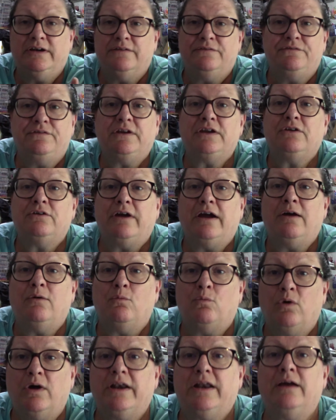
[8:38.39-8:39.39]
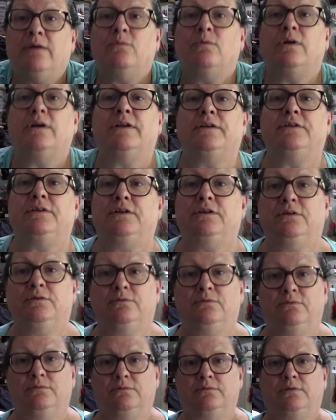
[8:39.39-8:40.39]
to figure out what I want to
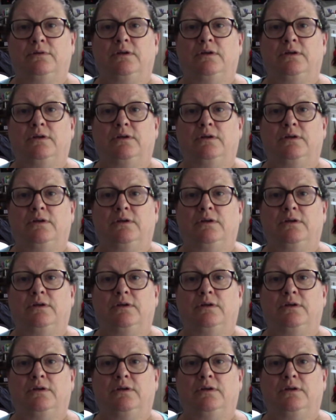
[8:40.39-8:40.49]
do.